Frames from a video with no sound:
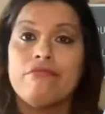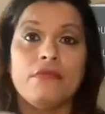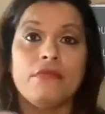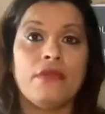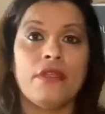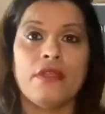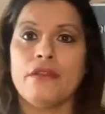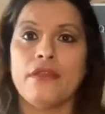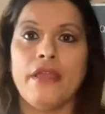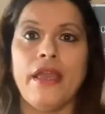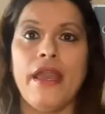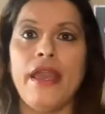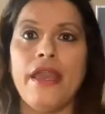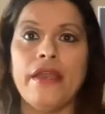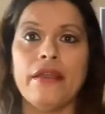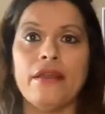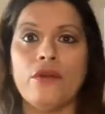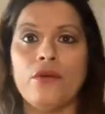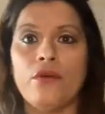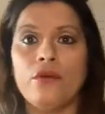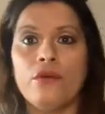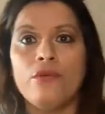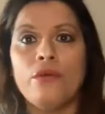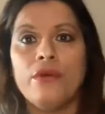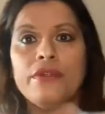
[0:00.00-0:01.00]
heck,
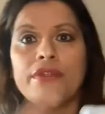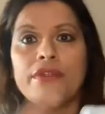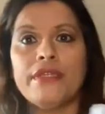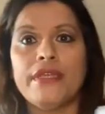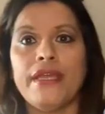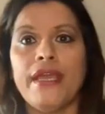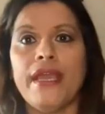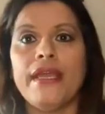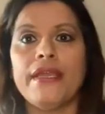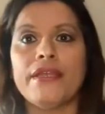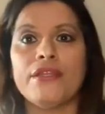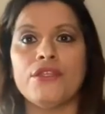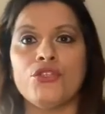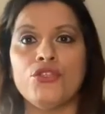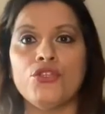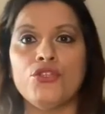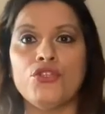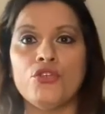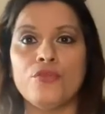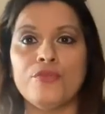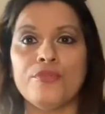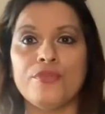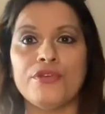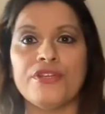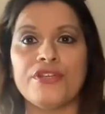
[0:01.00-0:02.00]
what the heck, you could
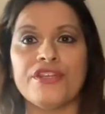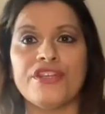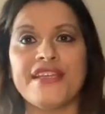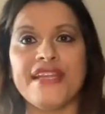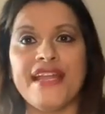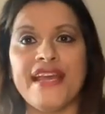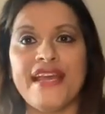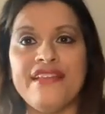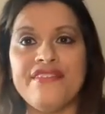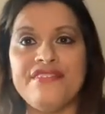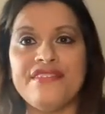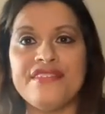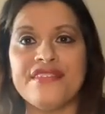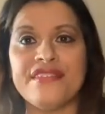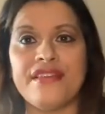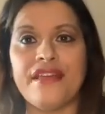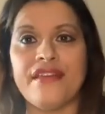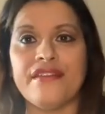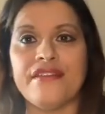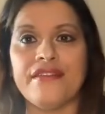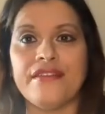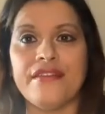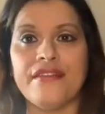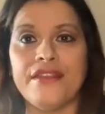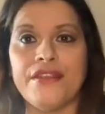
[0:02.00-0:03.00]
put a knife set
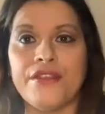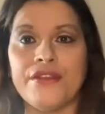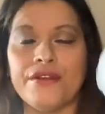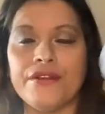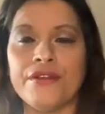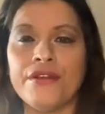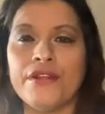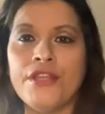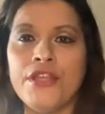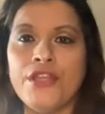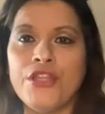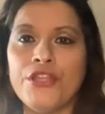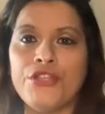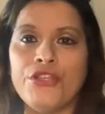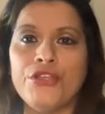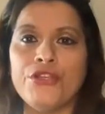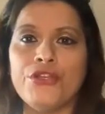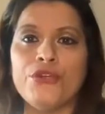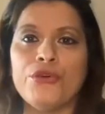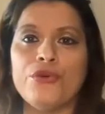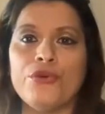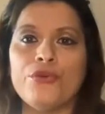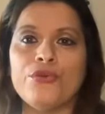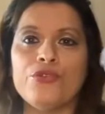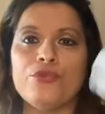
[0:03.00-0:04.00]
in here, you know,
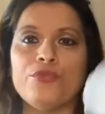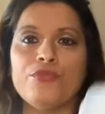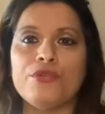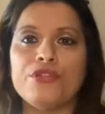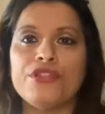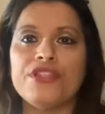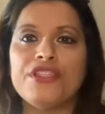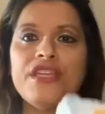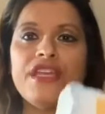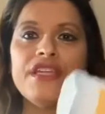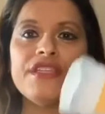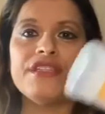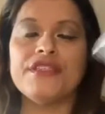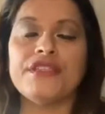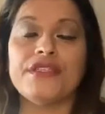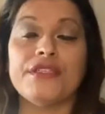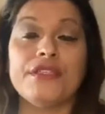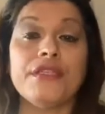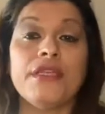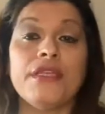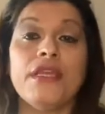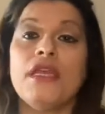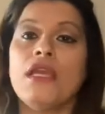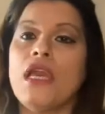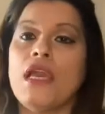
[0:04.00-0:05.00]
to protect it.
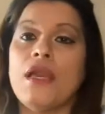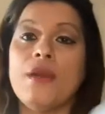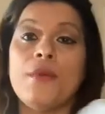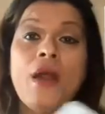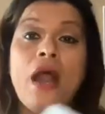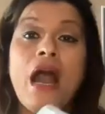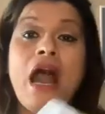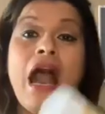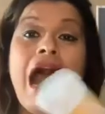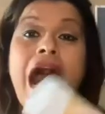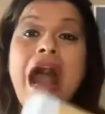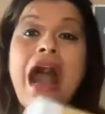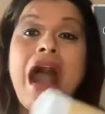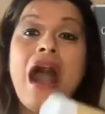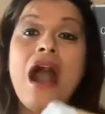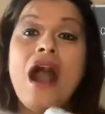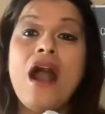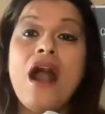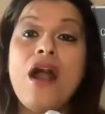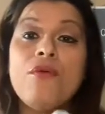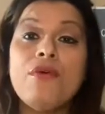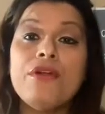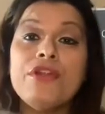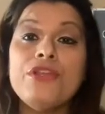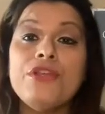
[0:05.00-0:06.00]
How
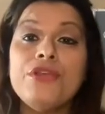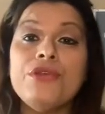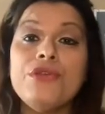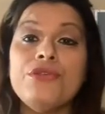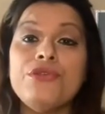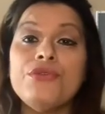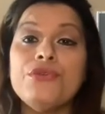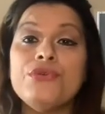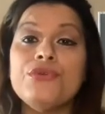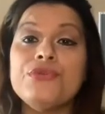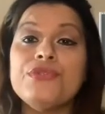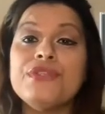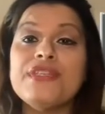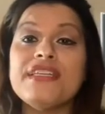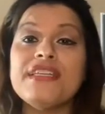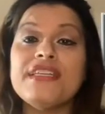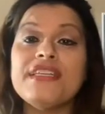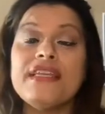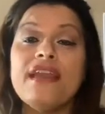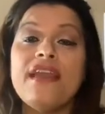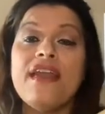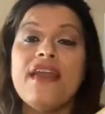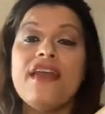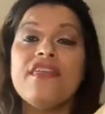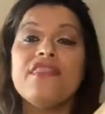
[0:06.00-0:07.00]
are you using
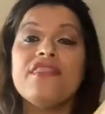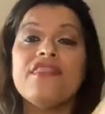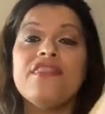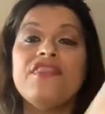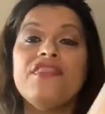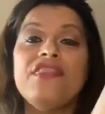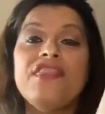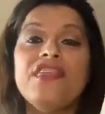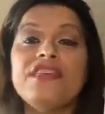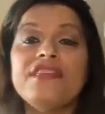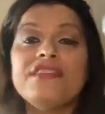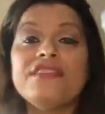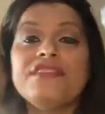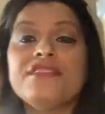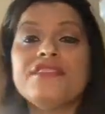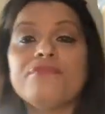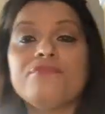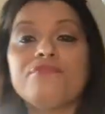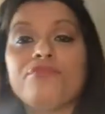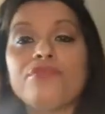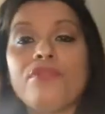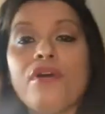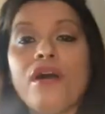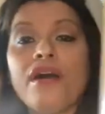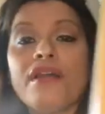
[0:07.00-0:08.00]
this
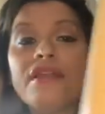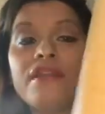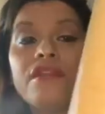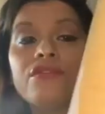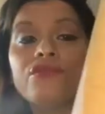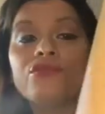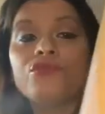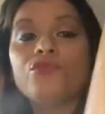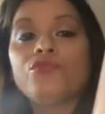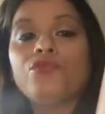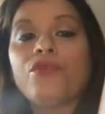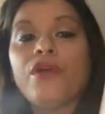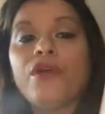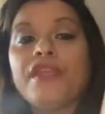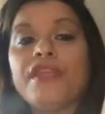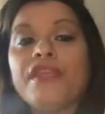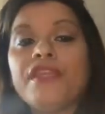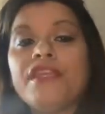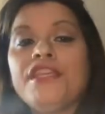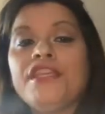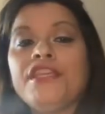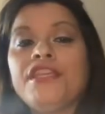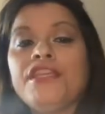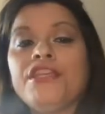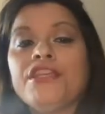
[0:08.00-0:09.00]
product right
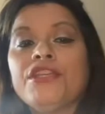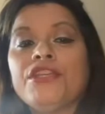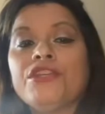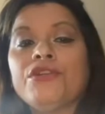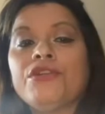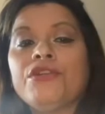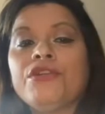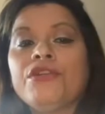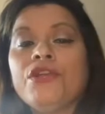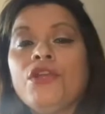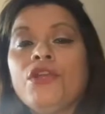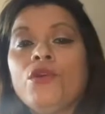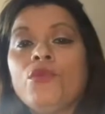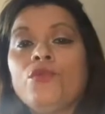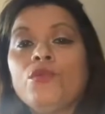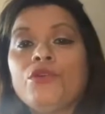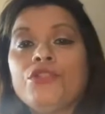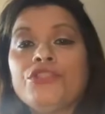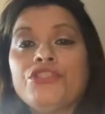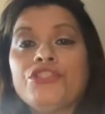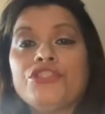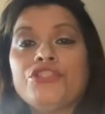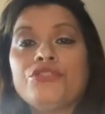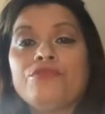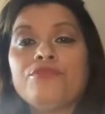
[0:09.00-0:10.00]
here, which
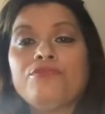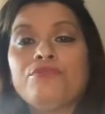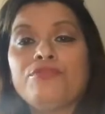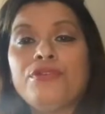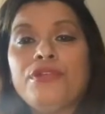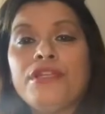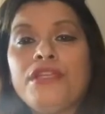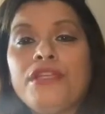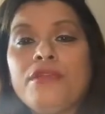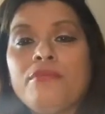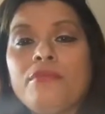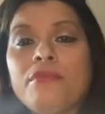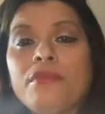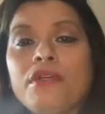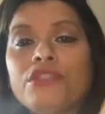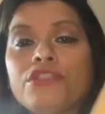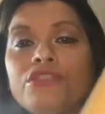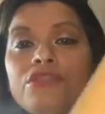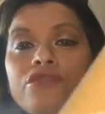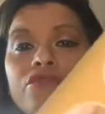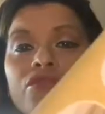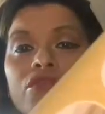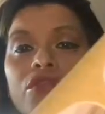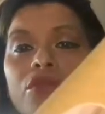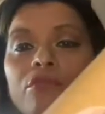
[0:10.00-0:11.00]
is pretty much
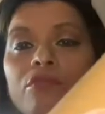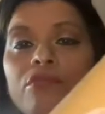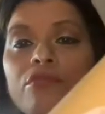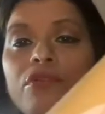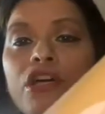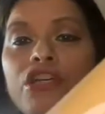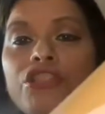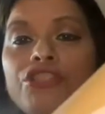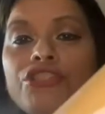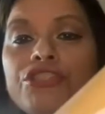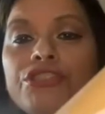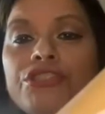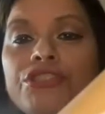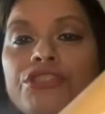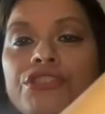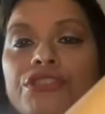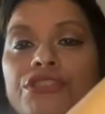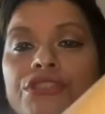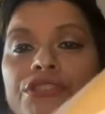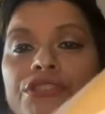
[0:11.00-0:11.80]
for brushes?